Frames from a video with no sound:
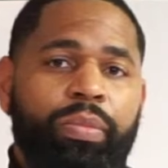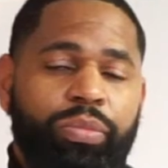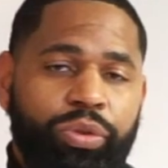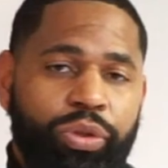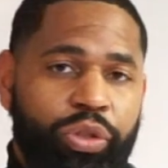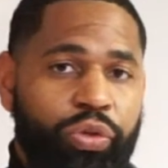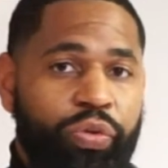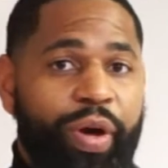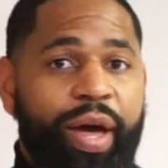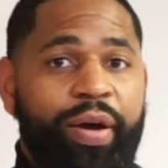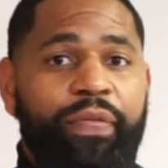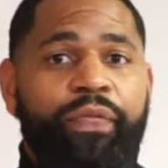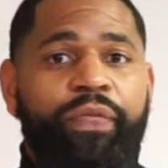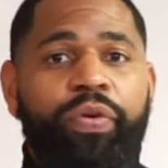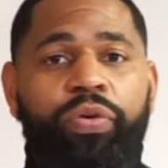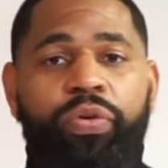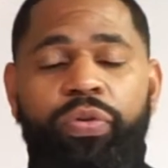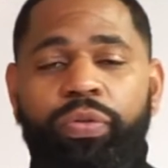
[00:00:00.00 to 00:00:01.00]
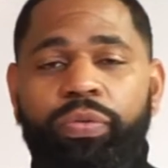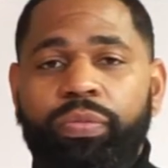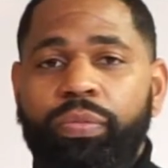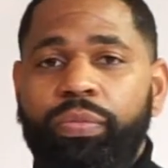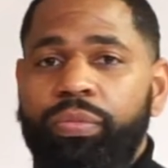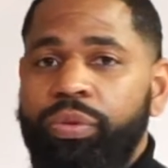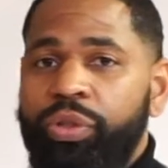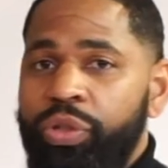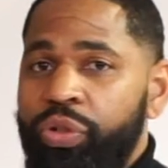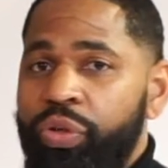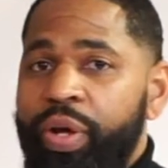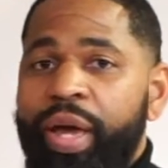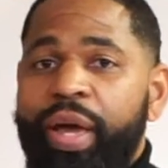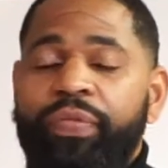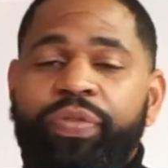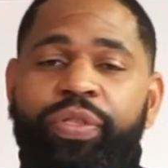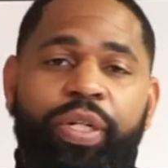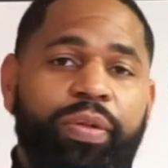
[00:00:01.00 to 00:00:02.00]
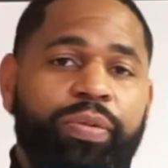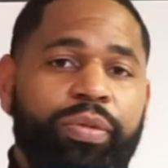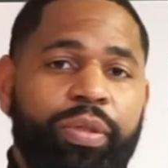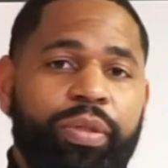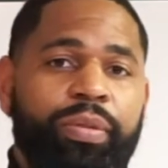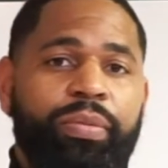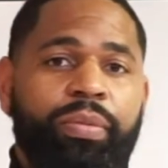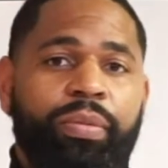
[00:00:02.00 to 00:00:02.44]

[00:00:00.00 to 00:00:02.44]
Do you have food? Do you have shelter?